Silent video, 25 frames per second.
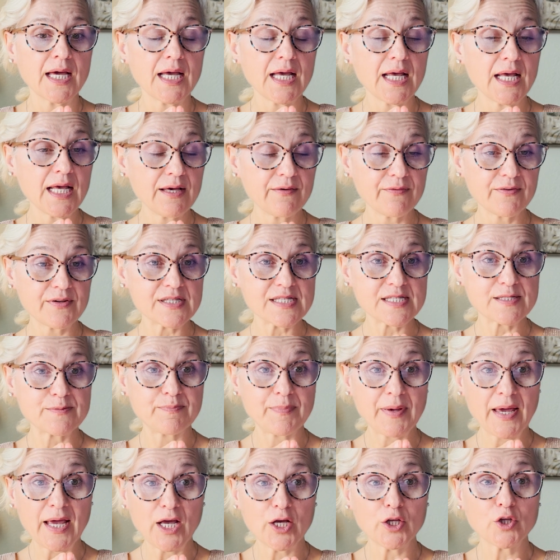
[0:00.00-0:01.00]
If it's
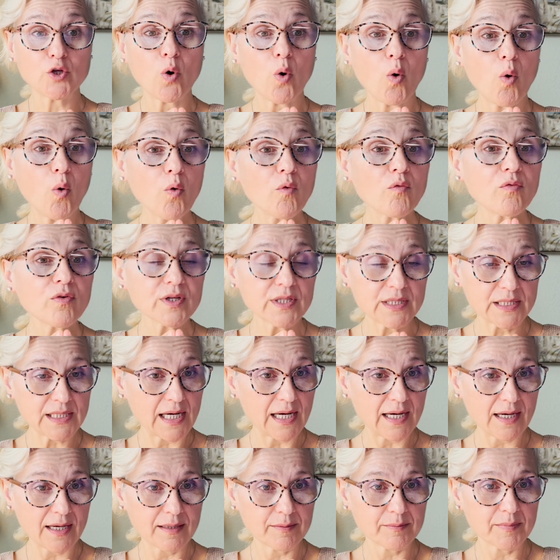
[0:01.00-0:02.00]
paid over
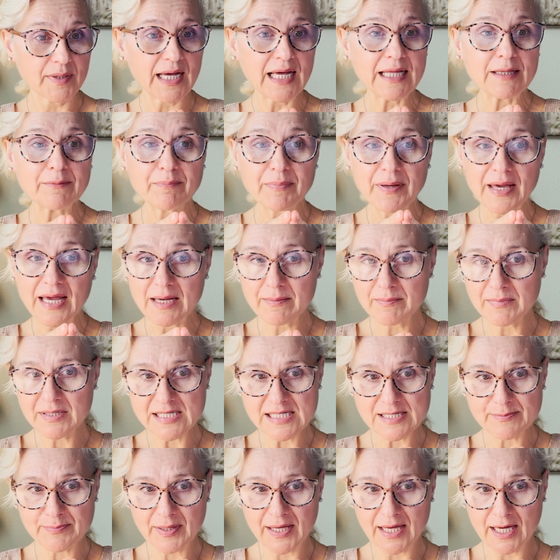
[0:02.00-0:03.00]
time and payment
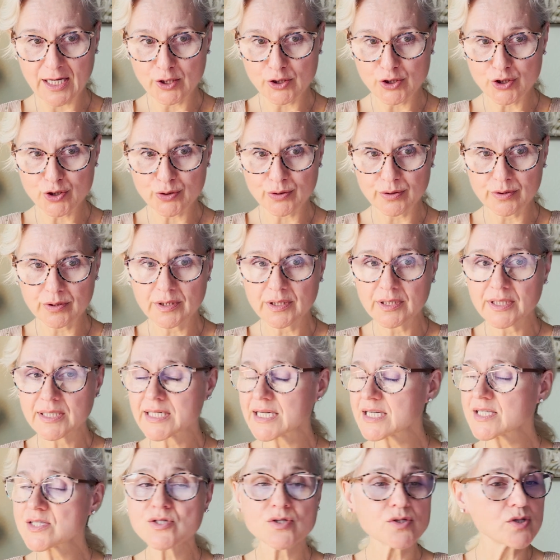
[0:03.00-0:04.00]
schedule
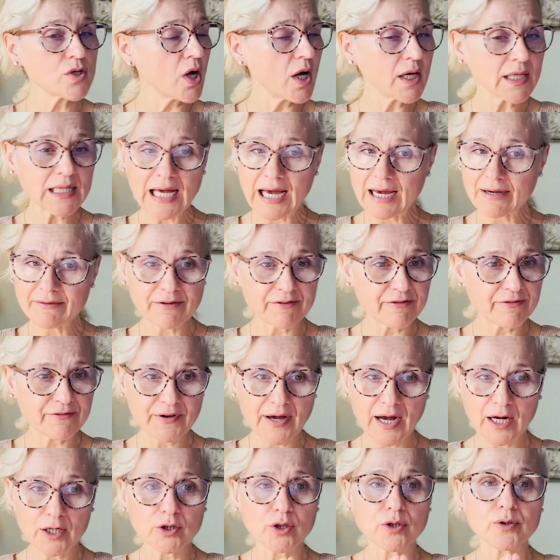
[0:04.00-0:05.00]
does not have
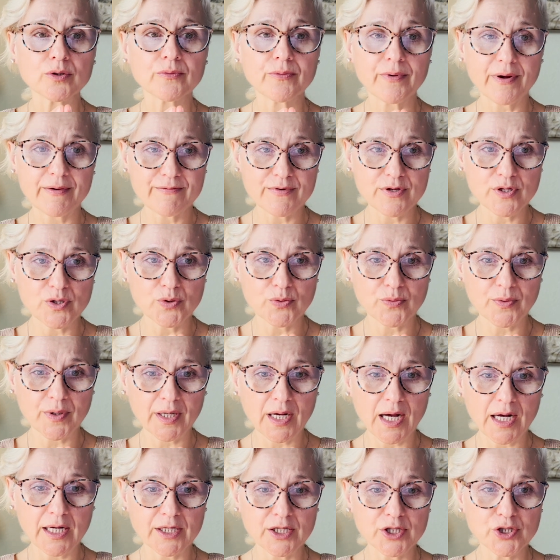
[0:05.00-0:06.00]
effect on revenue
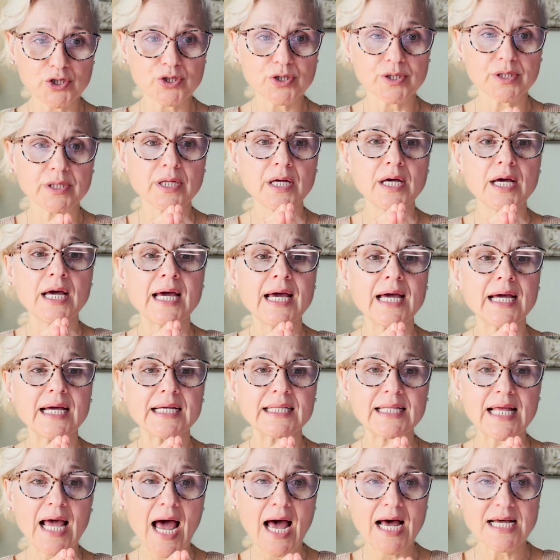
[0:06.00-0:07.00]
recognition,
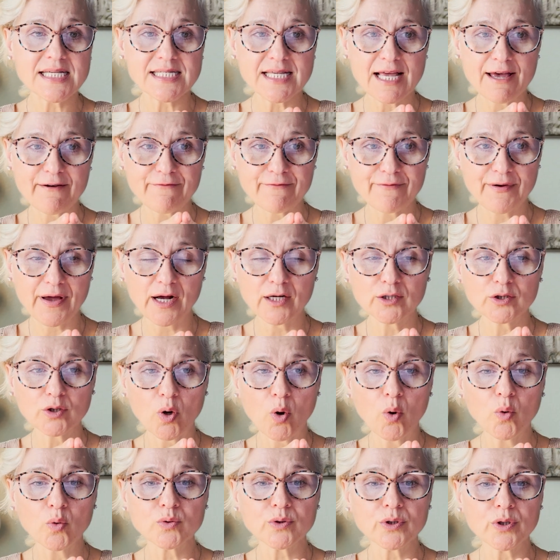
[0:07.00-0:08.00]
it has effect
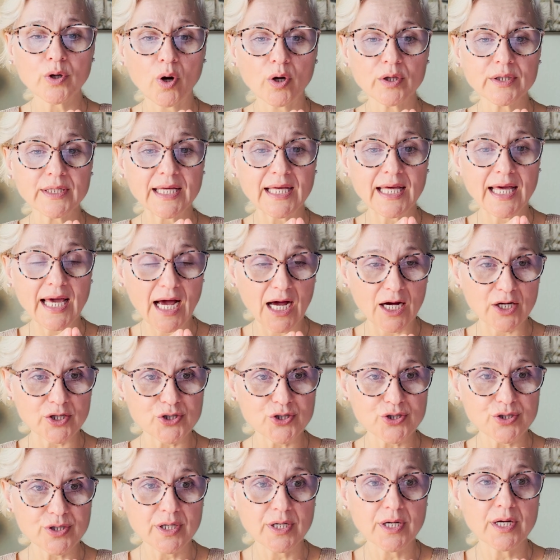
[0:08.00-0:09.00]
only on the
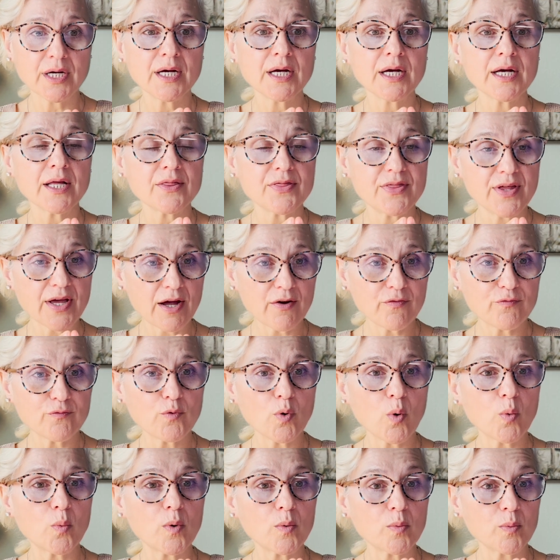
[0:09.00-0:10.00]
cash.
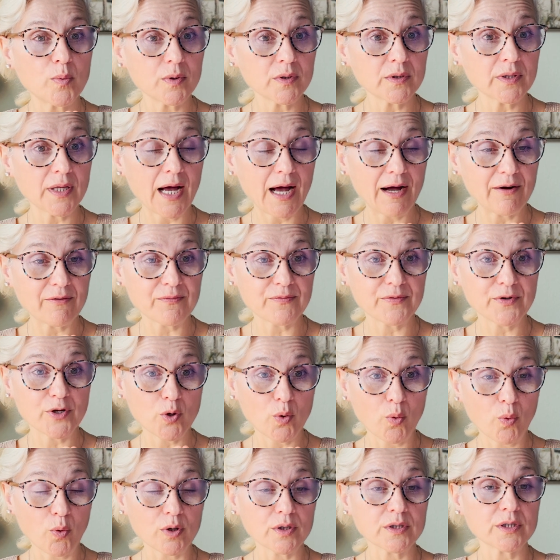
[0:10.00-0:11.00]
Therefore, we will have
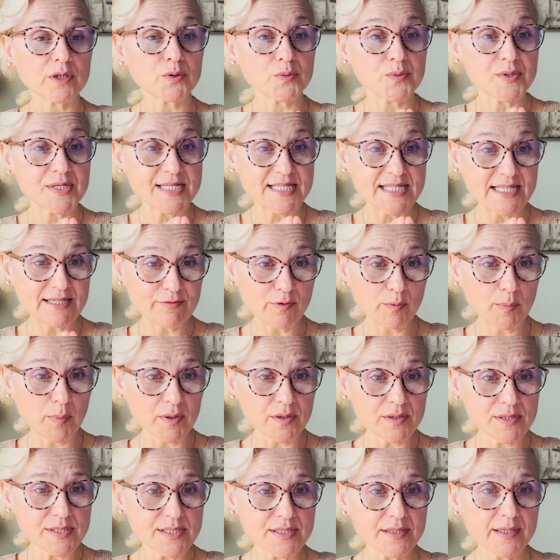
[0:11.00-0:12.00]
record
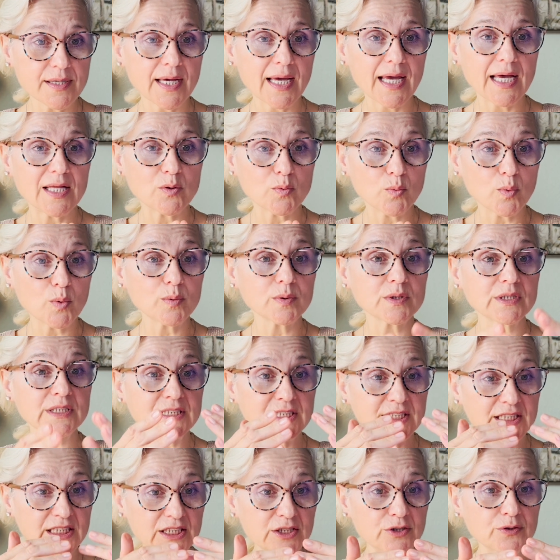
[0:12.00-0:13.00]
receivables and we will
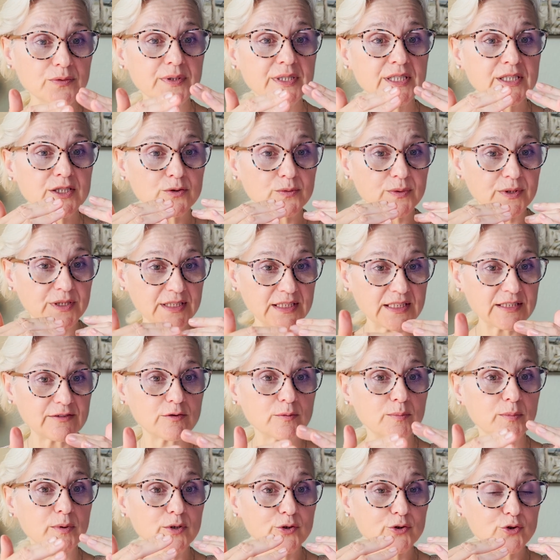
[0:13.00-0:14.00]
decrease
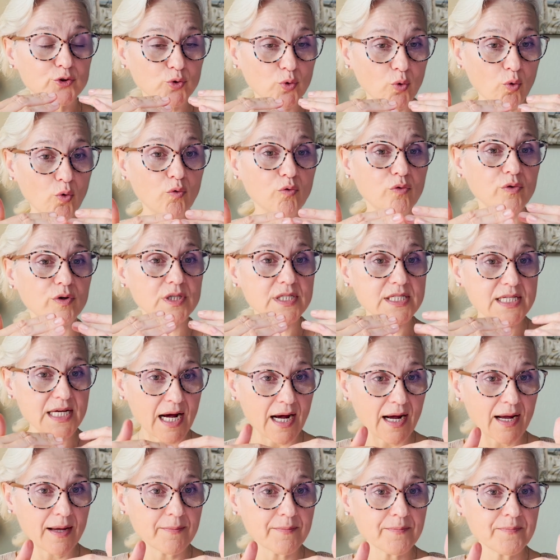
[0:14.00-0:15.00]
receivables over
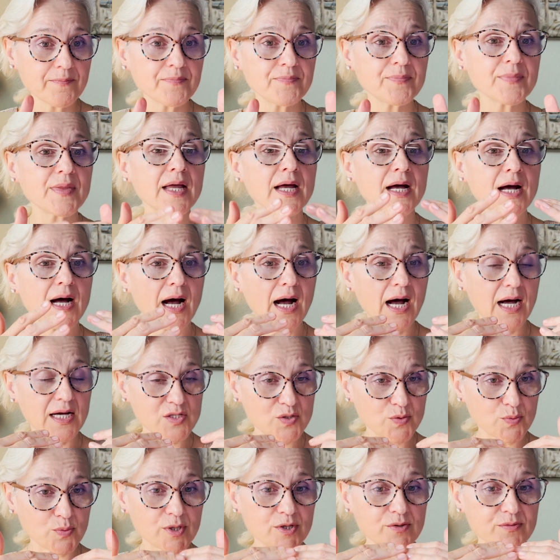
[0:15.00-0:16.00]
time
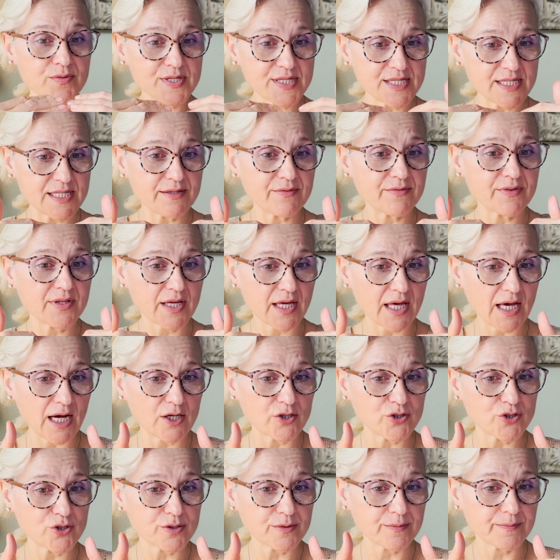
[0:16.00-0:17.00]
as we receive the
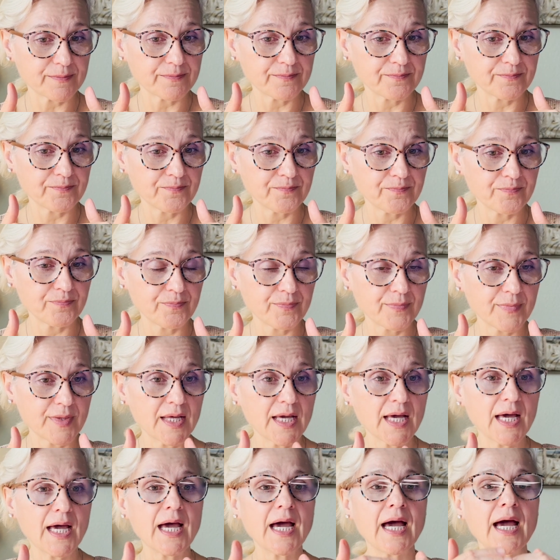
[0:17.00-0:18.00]
cash.
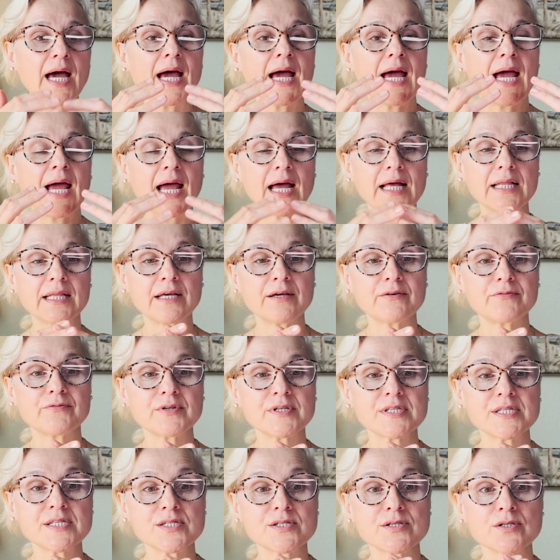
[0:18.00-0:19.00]
And if
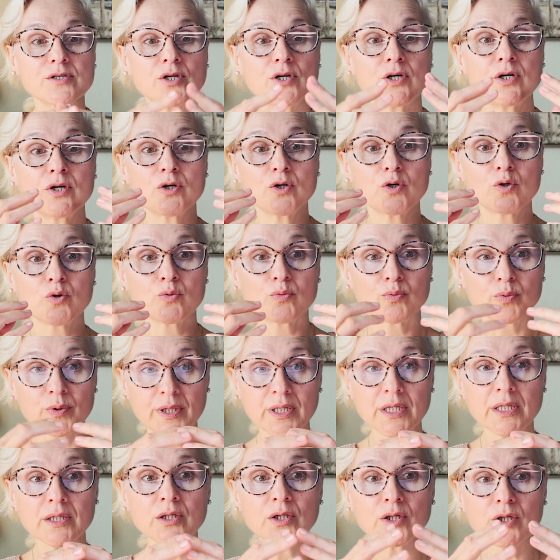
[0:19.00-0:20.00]
it's
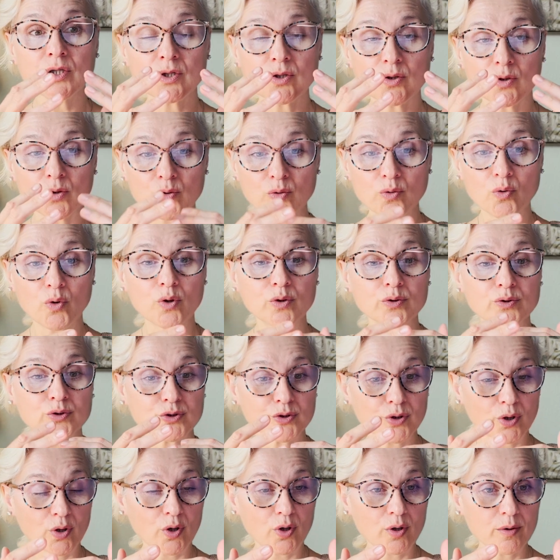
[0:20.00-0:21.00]
really
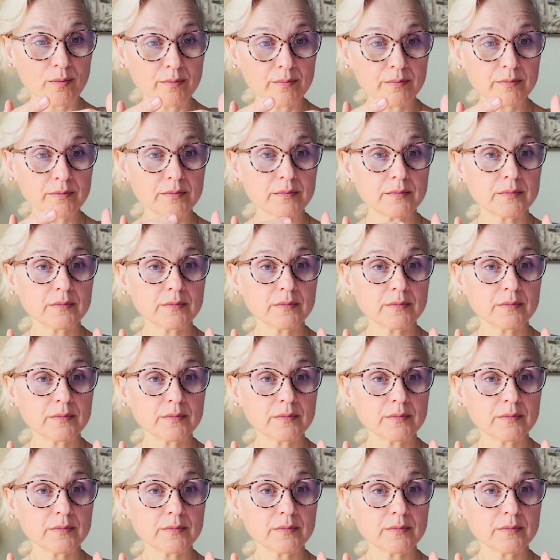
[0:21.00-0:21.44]
long-term